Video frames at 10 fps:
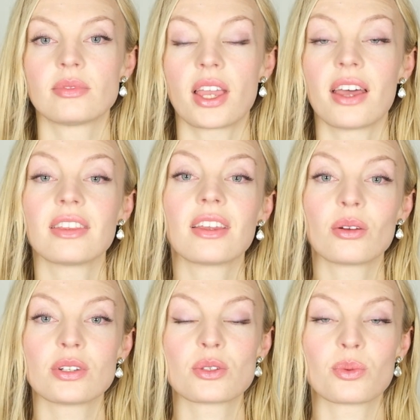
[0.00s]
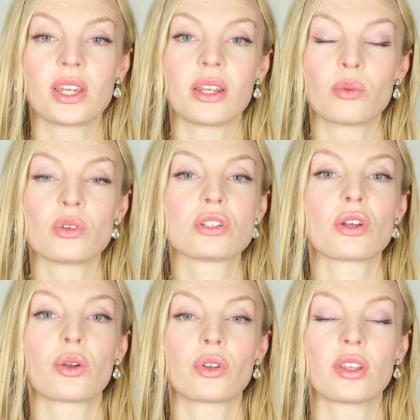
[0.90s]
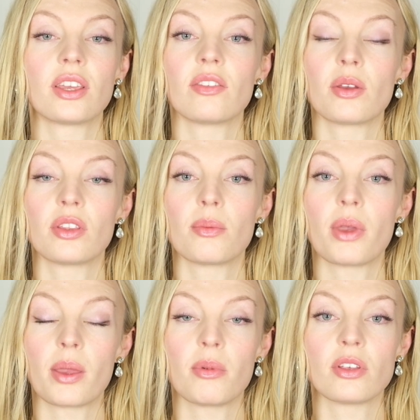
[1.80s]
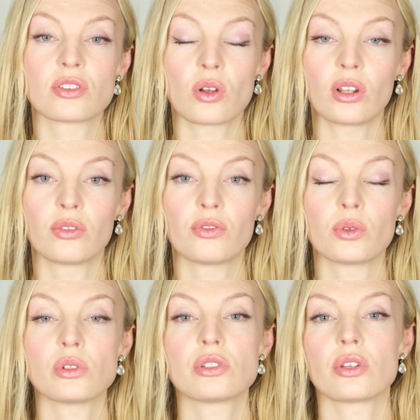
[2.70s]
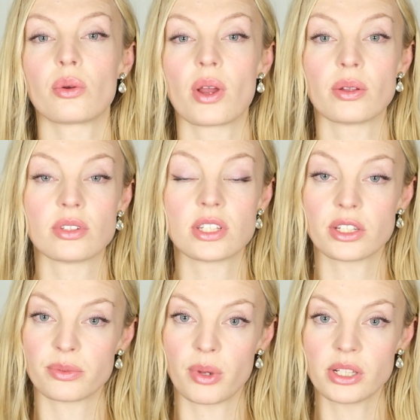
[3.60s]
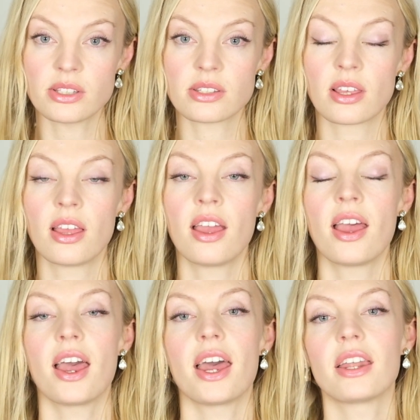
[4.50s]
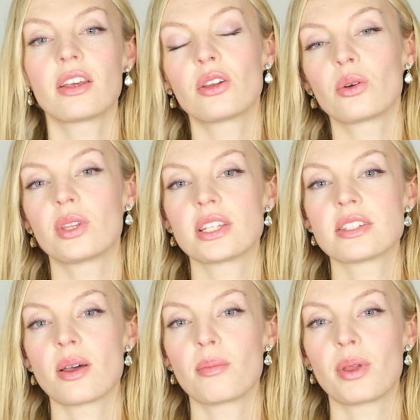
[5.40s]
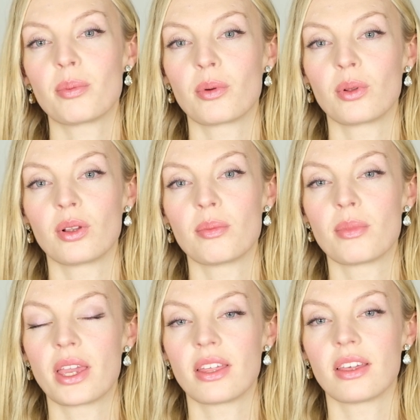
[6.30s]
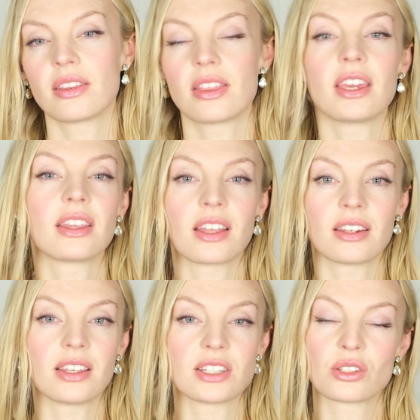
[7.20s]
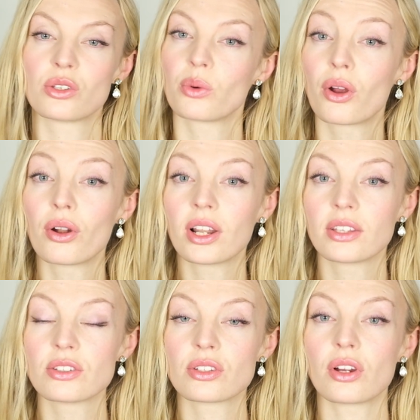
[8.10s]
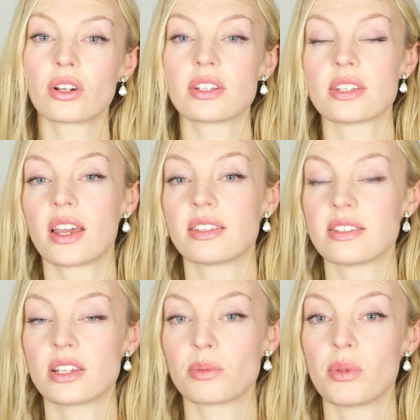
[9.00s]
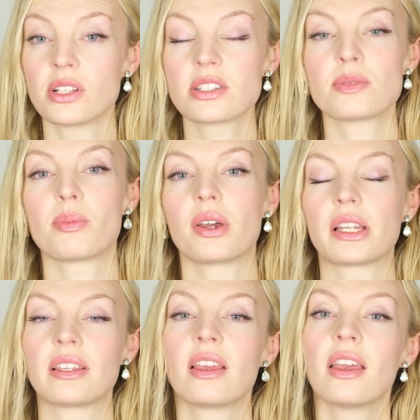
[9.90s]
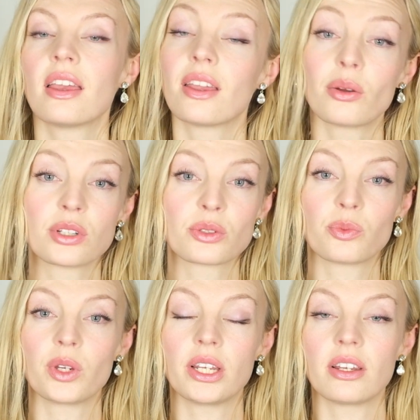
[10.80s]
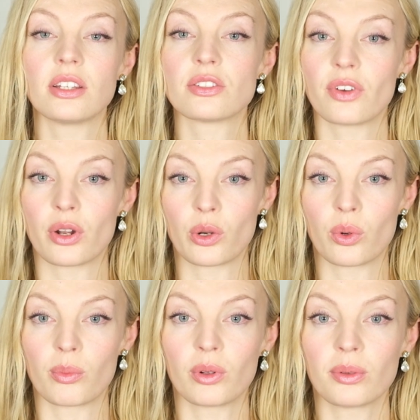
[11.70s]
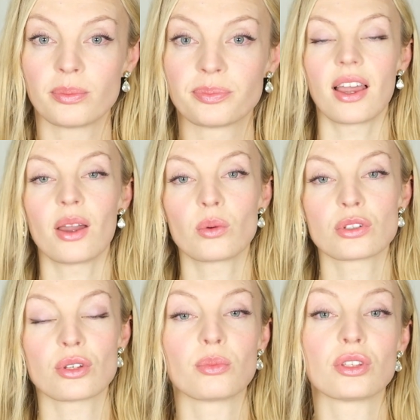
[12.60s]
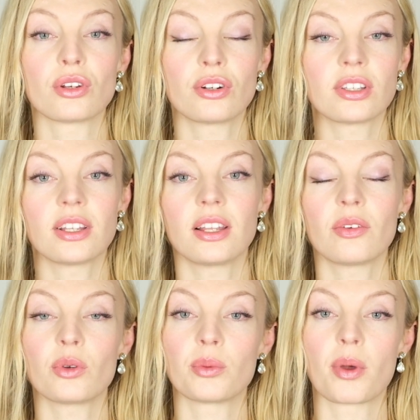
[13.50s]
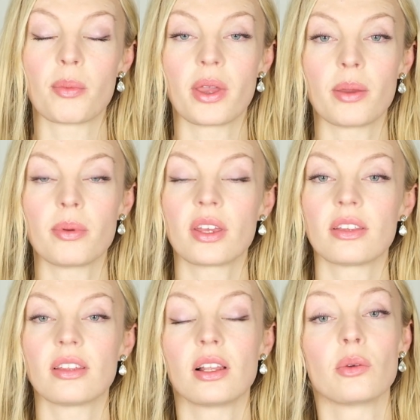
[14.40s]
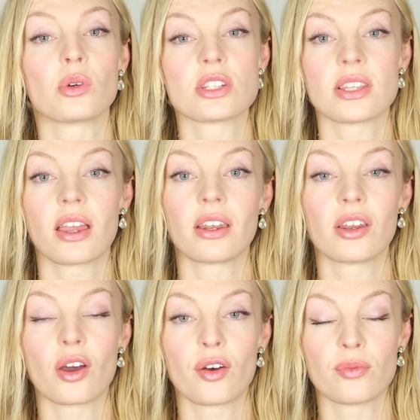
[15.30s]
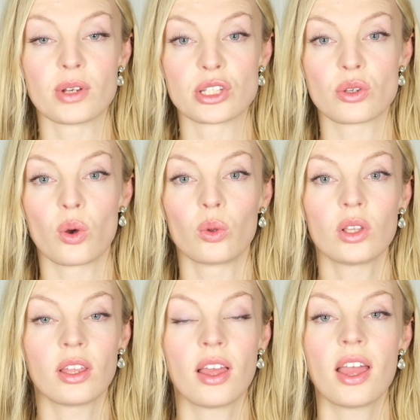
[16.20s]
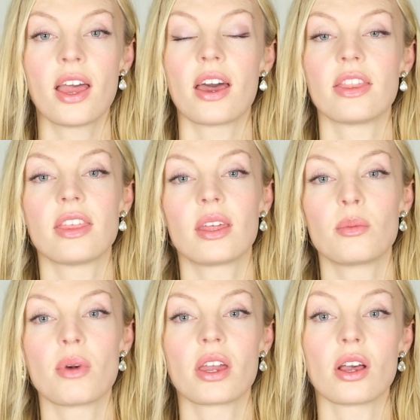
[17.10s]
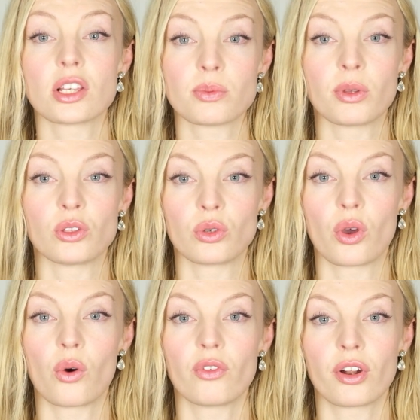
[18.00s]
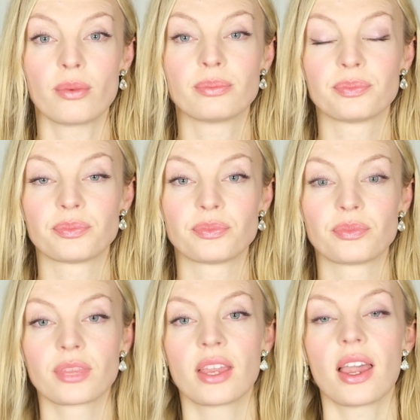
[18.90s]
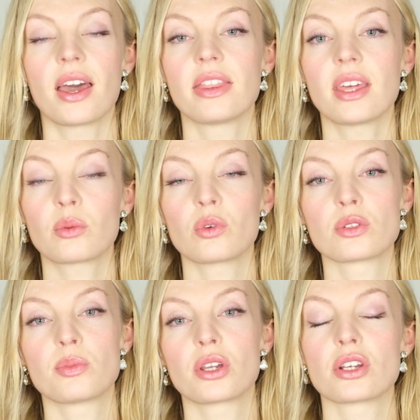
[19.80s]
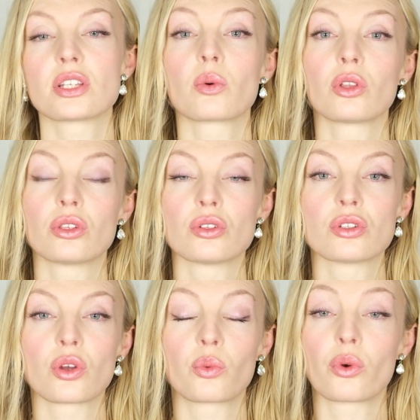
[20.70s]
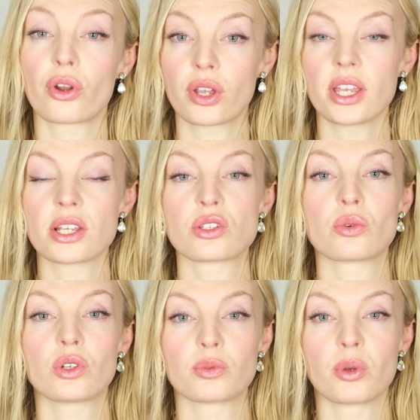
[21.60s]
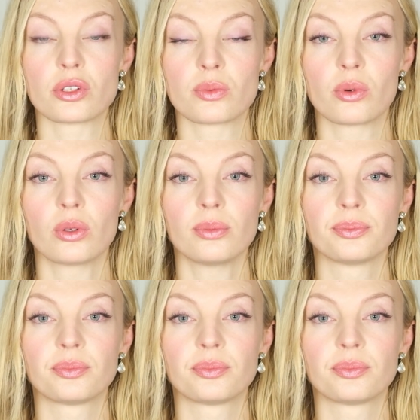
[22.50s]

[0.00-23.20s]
And here in Sweden, we start giving the baby solid foods around 6 months. And I know that some people may think that it's too early to start at 6 months, but here in Sweden it's very normal. I was on maternity leave with my baby until he was 9.5 months old, and then my husband took over. And that was because I wanted to start working as soon as possible.